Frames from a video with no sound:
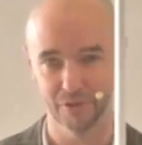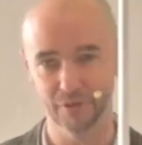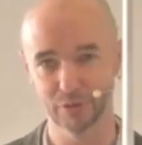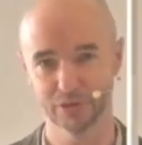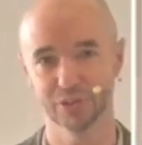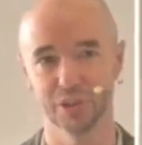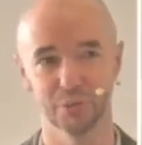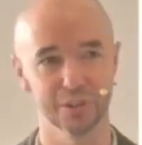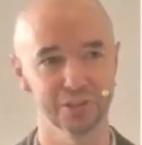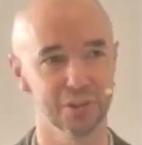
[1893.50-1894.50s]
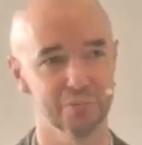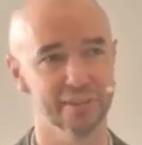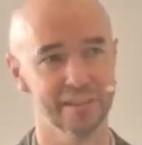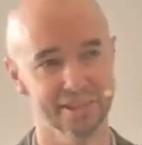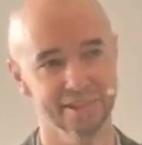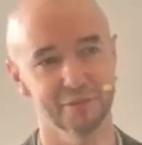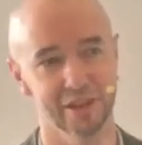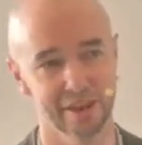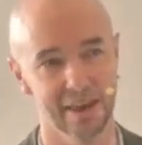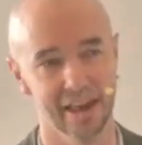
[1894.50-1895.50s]
stop. We stop the testimony
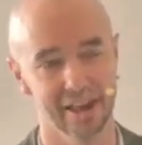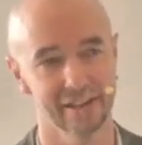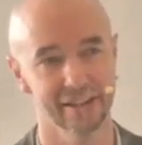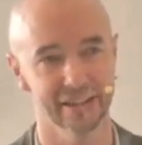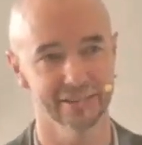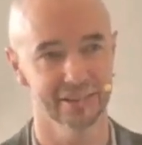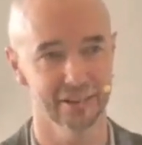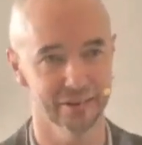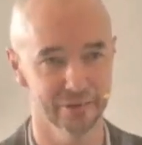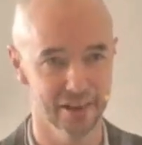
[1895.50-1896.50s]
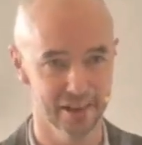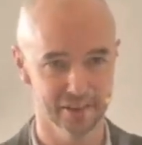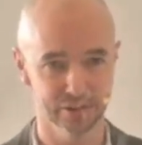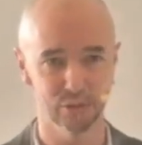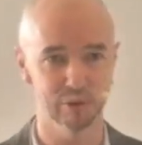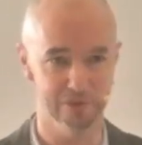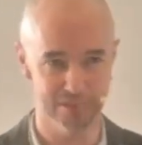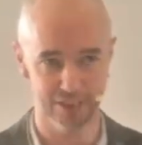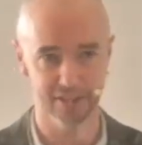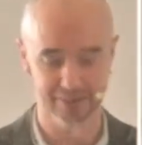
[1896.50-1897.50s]
there. That's the kind of Saul of
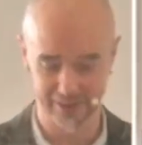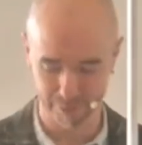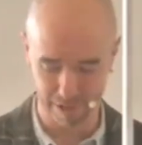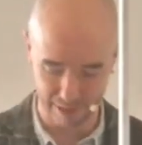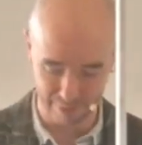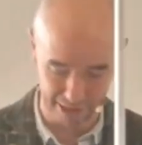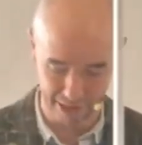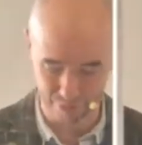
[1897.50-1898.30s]
Tarsus becoming the Apostle